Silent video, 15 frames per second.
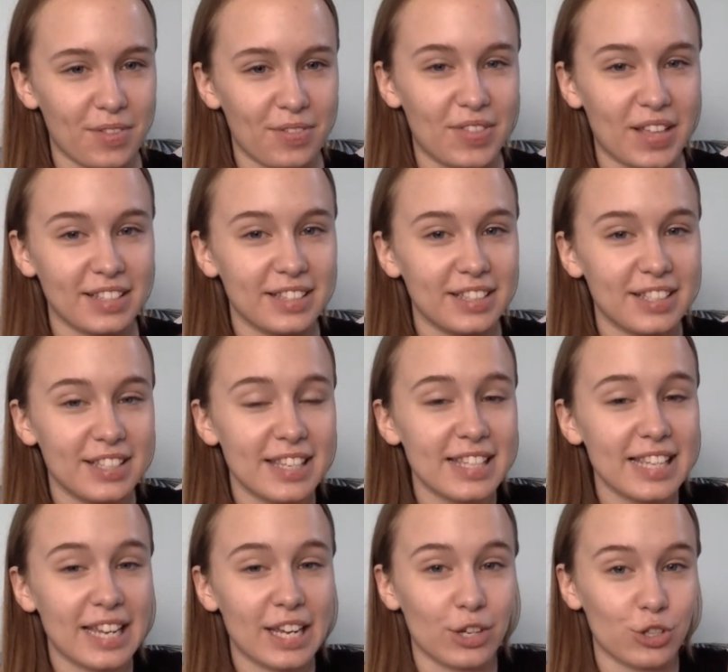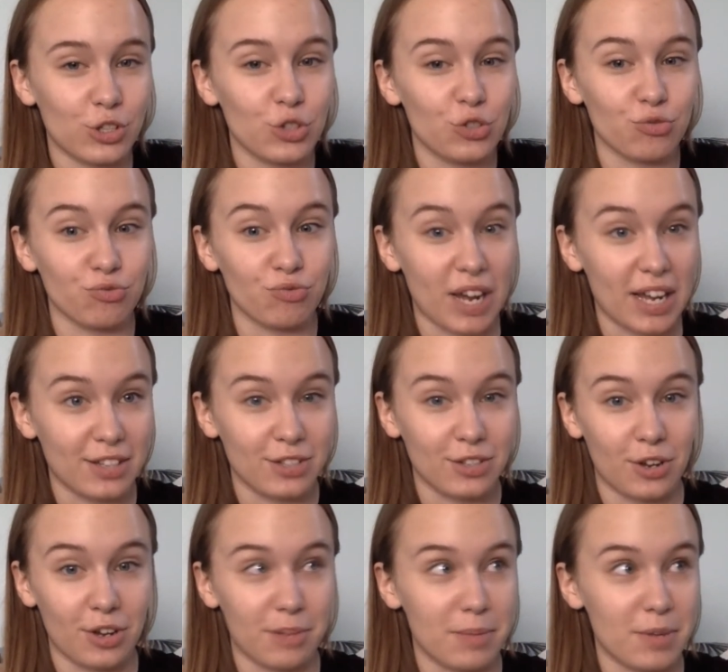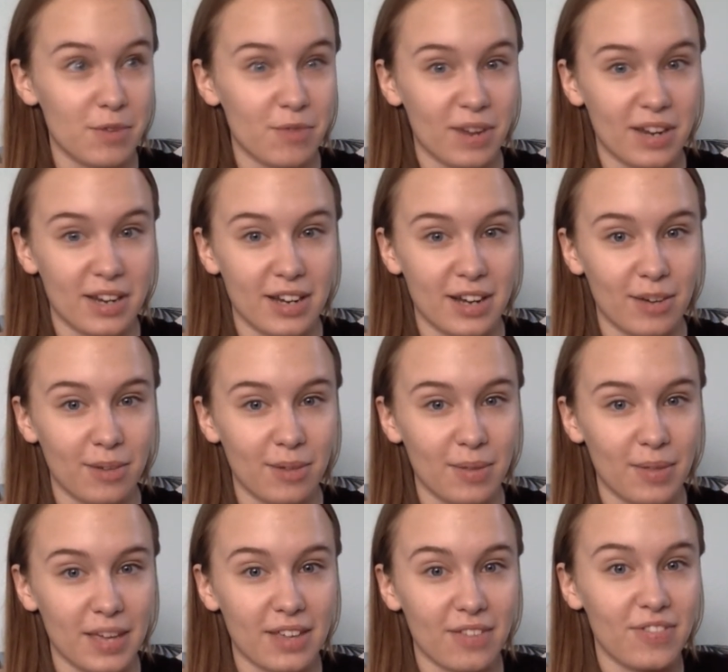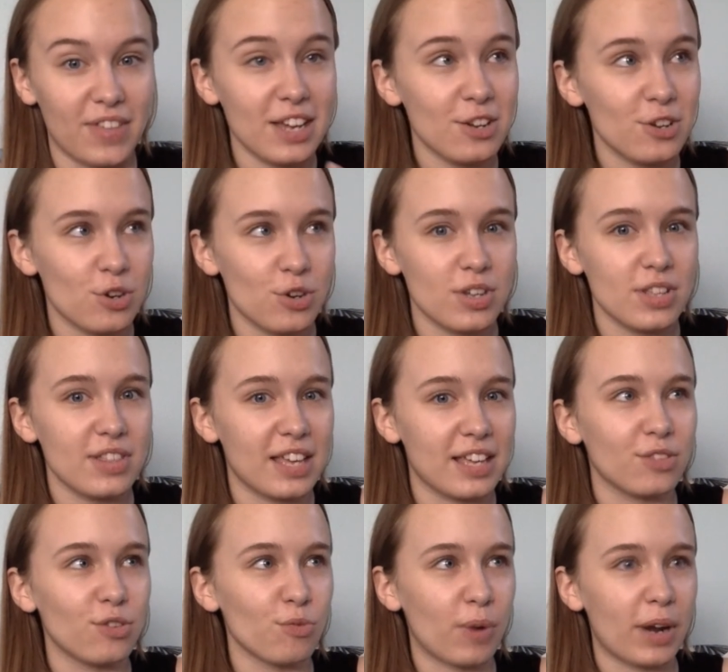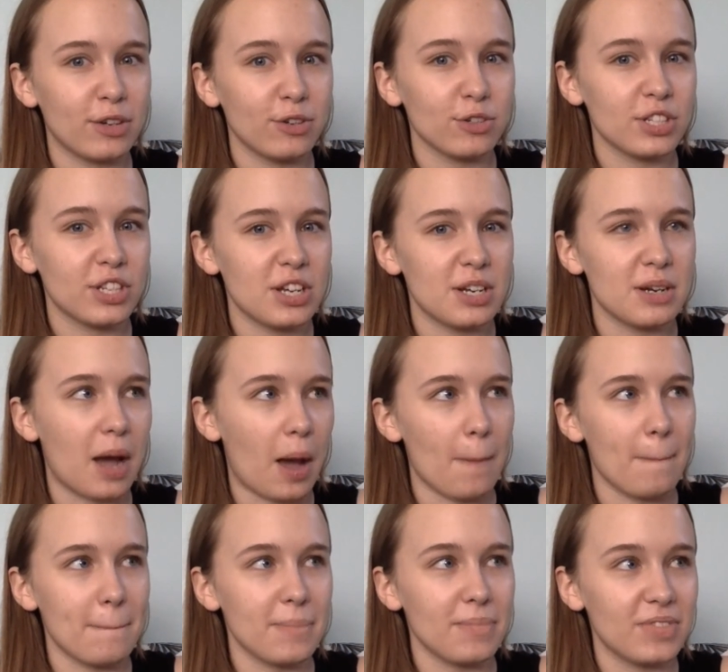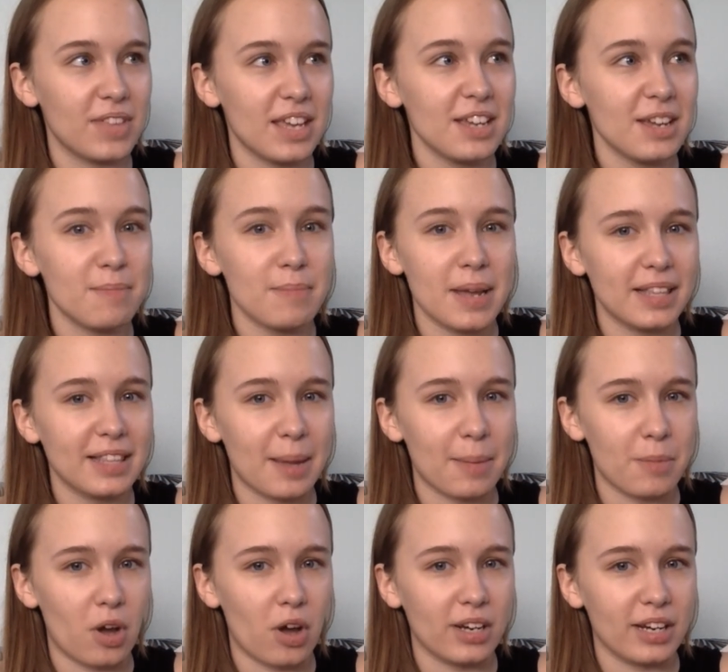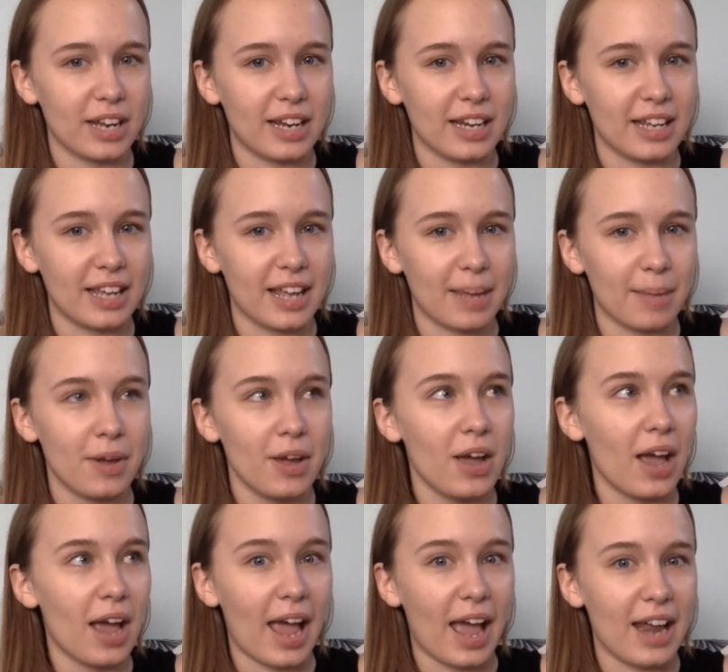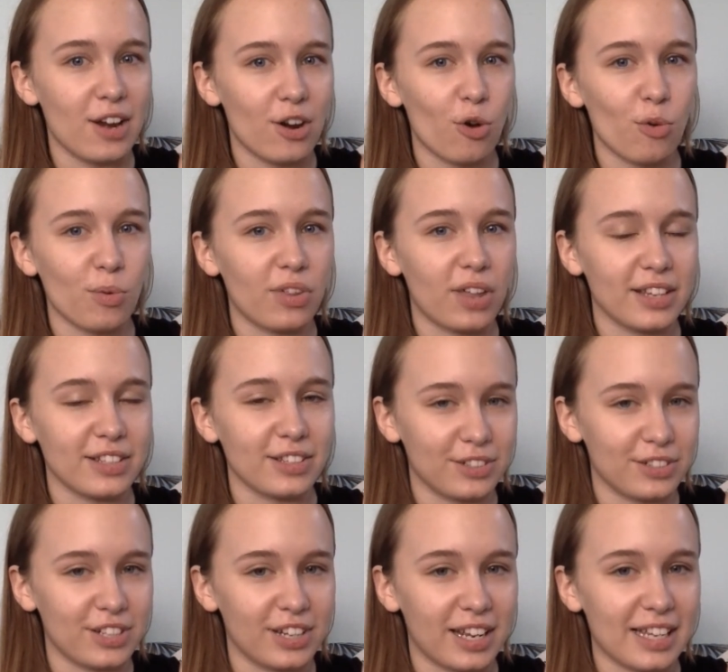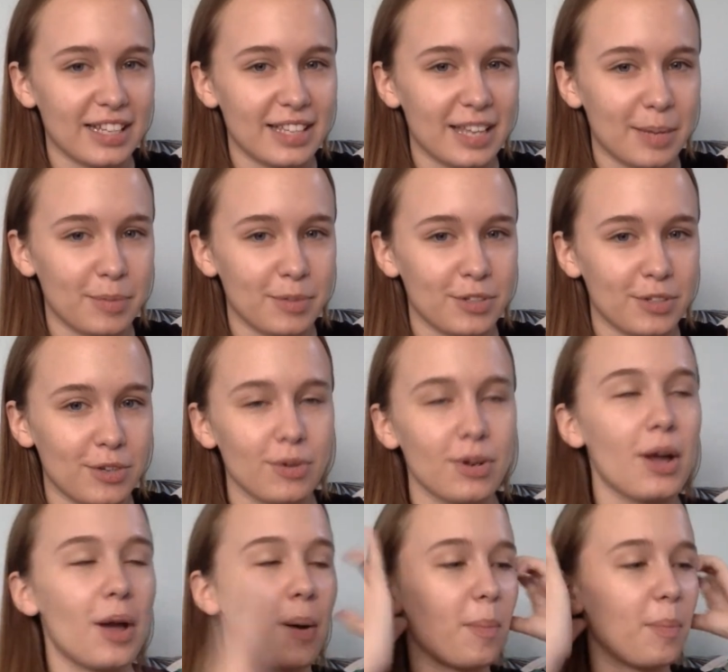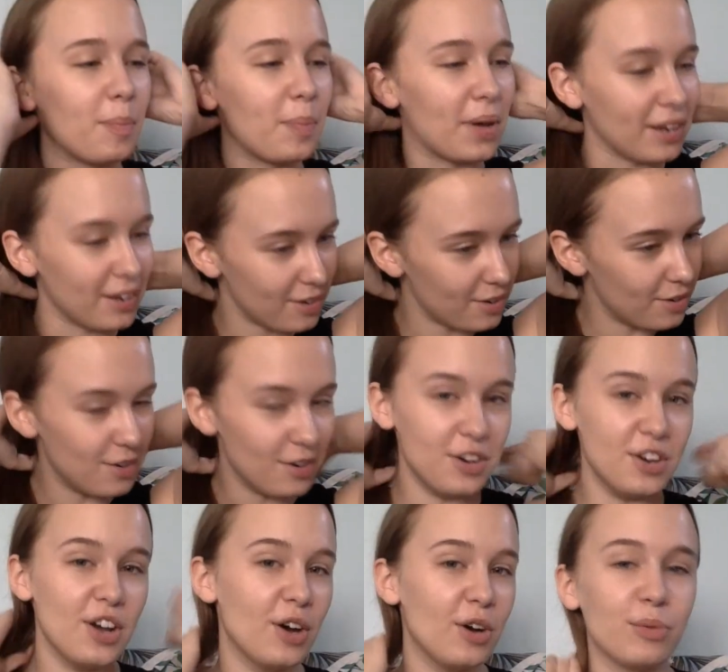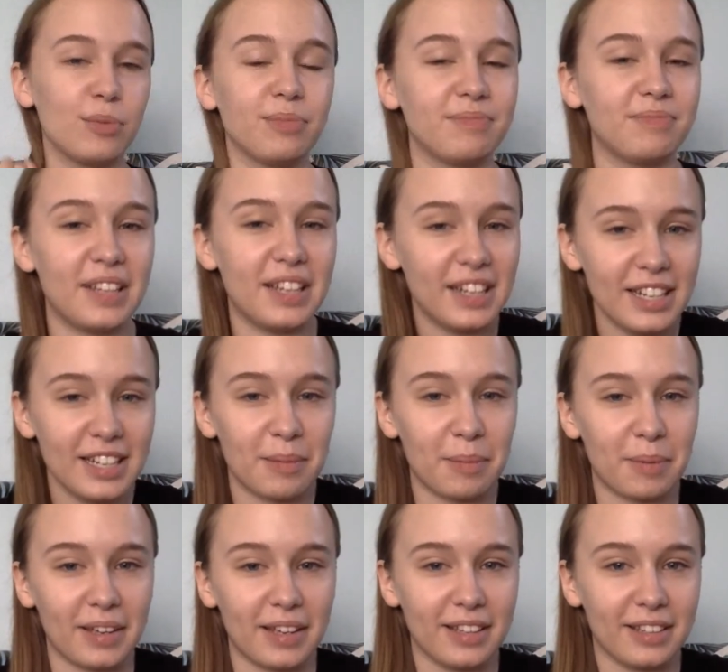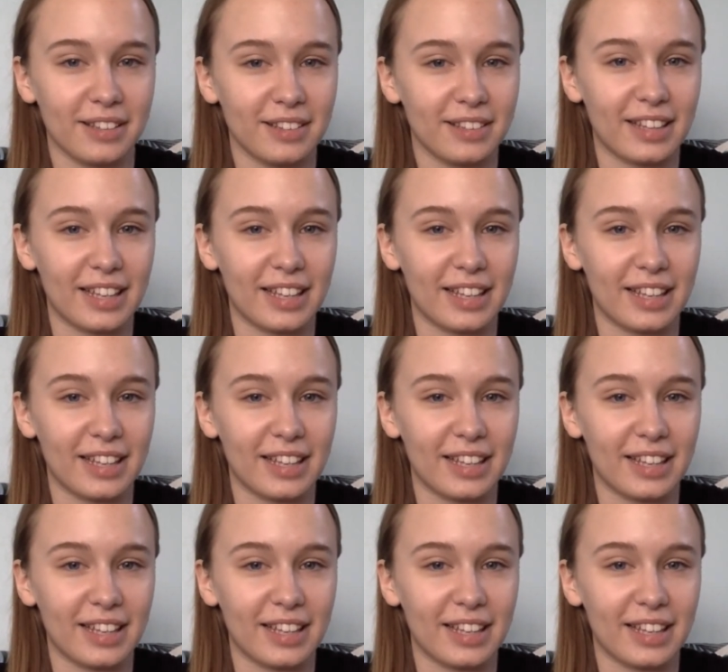That this is like a stress on me right now. Like, they could, like, the writers could not, they could make them not endgame, and it all relies on tonight's episode, but no, they need to be.